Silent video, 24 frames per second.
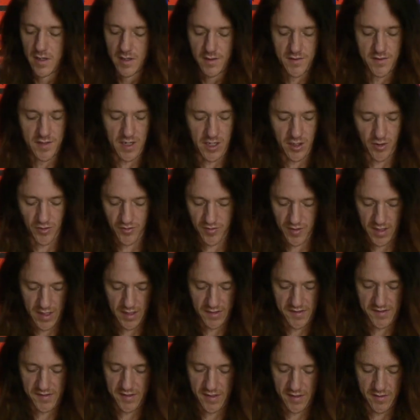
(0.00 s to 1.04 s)
thing you're trying to
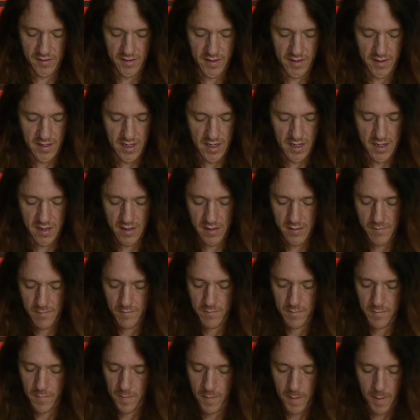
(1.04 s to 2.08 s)
stick on there.
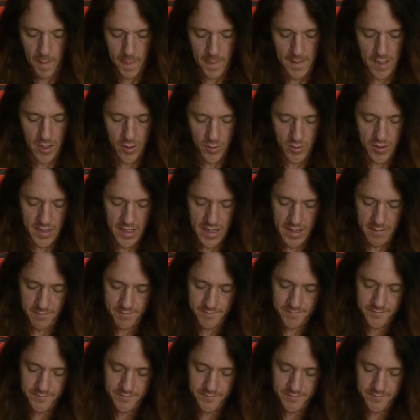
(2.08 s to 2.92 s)
Okay,